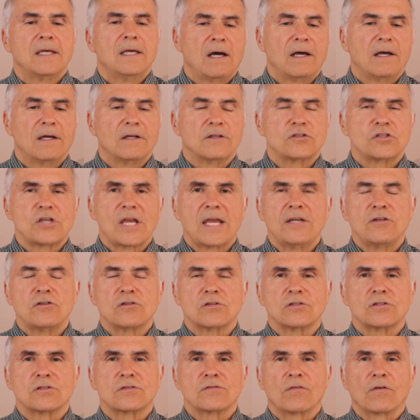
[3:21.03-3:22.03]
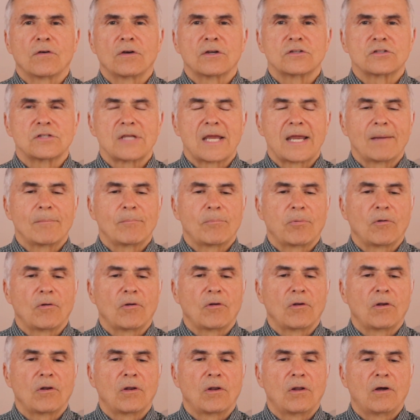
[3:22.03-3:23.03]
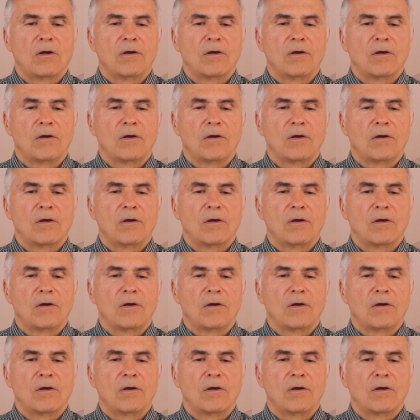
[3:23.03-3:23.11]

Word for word: Uh, changes, for example,